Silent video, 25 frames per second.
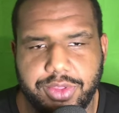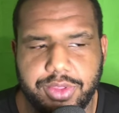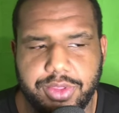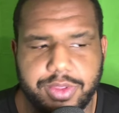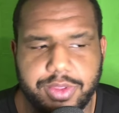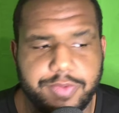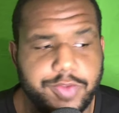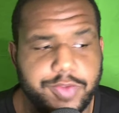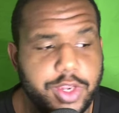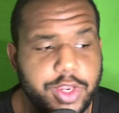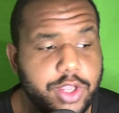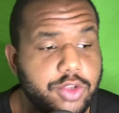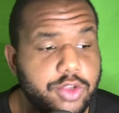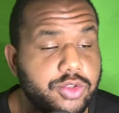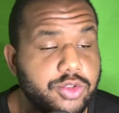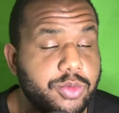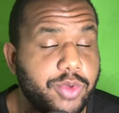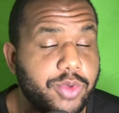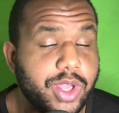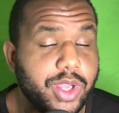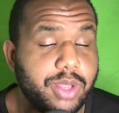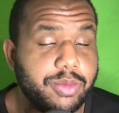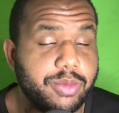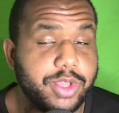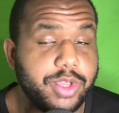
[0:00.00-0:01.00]
the videos will
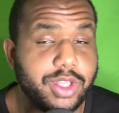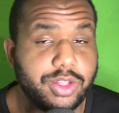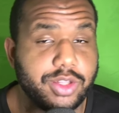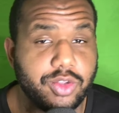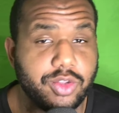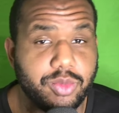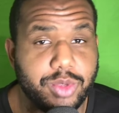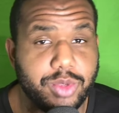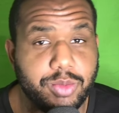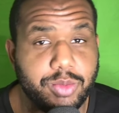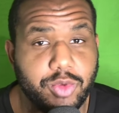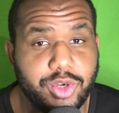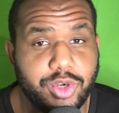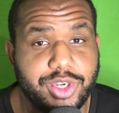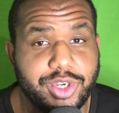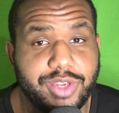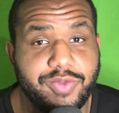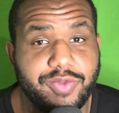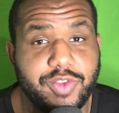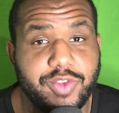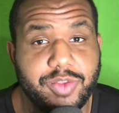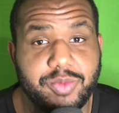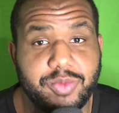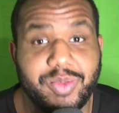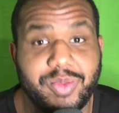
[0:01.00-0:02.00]
probably be a little bit more
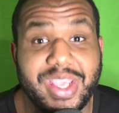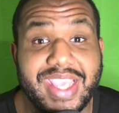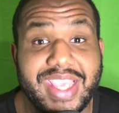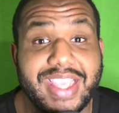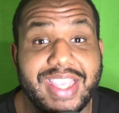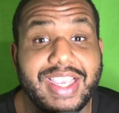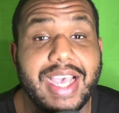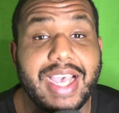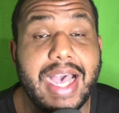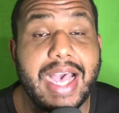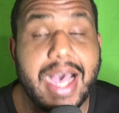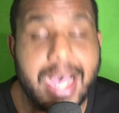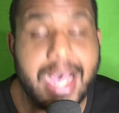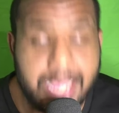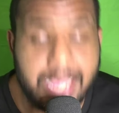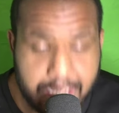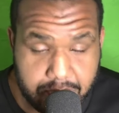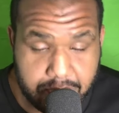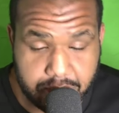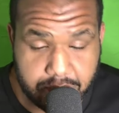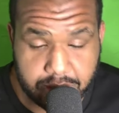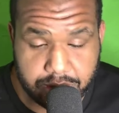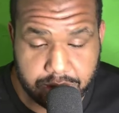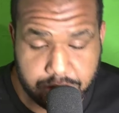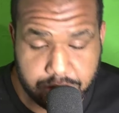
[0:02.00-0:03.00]
different
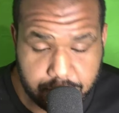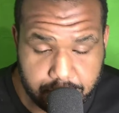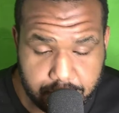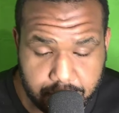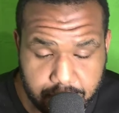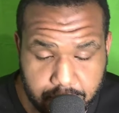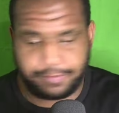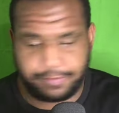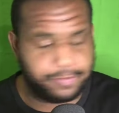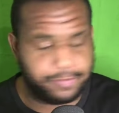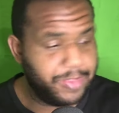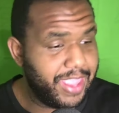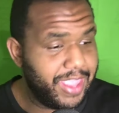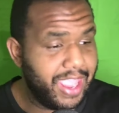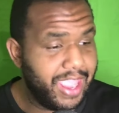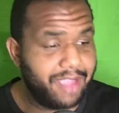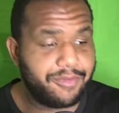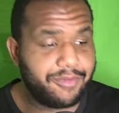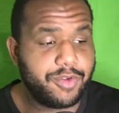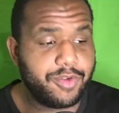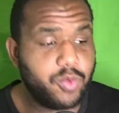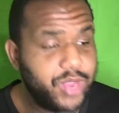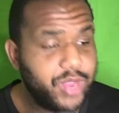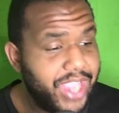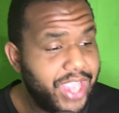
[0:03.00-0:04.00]
because
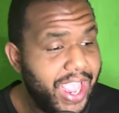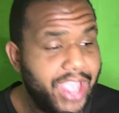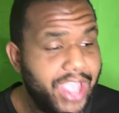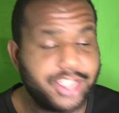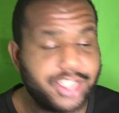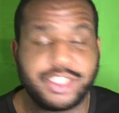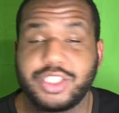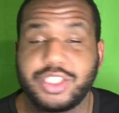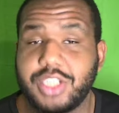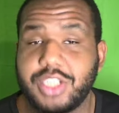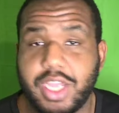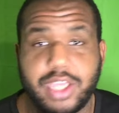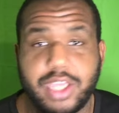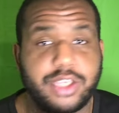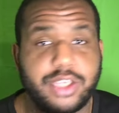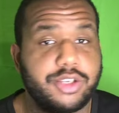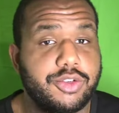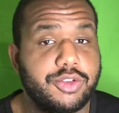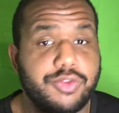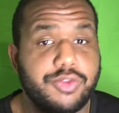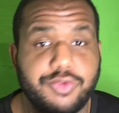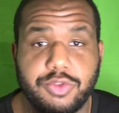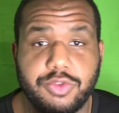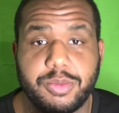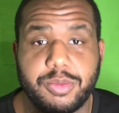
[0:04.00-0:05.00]
every reaction I
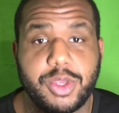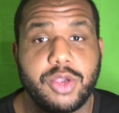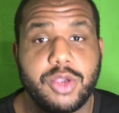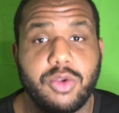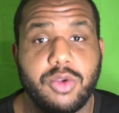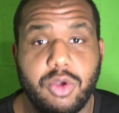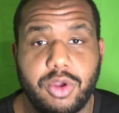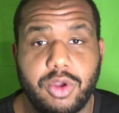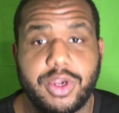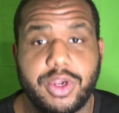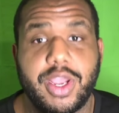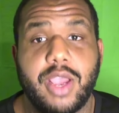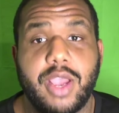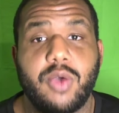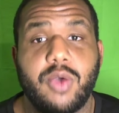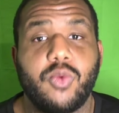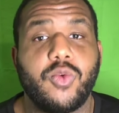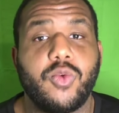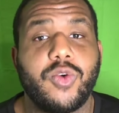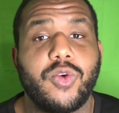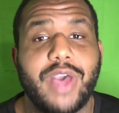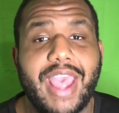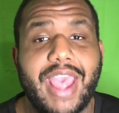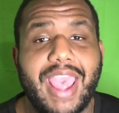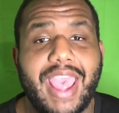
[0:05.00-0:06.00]
do from here on out
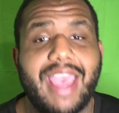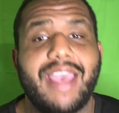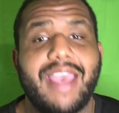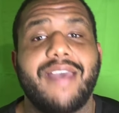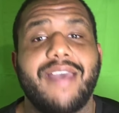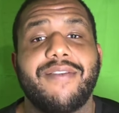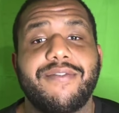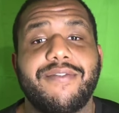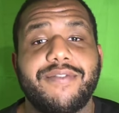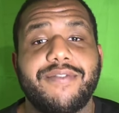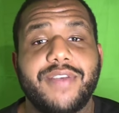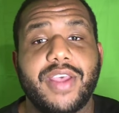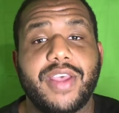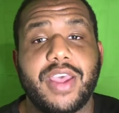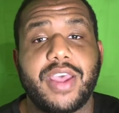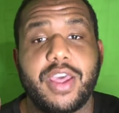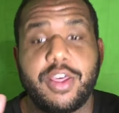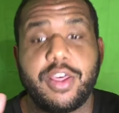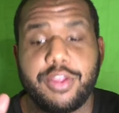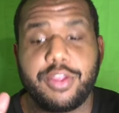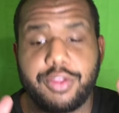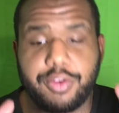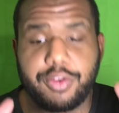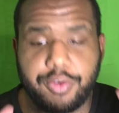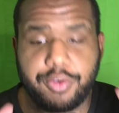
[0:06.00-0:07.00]
will have
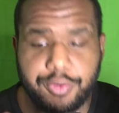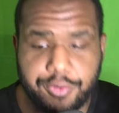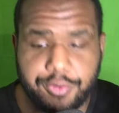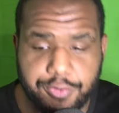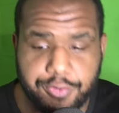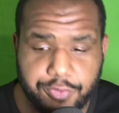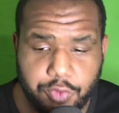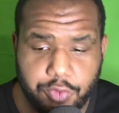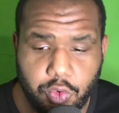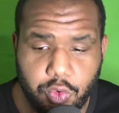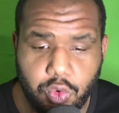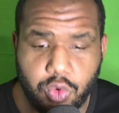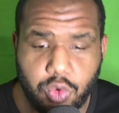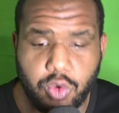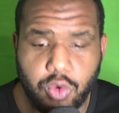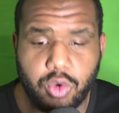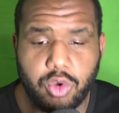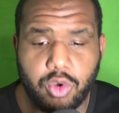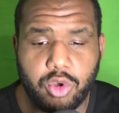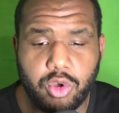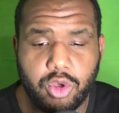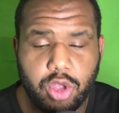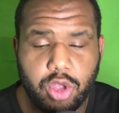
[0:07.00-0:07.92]
the full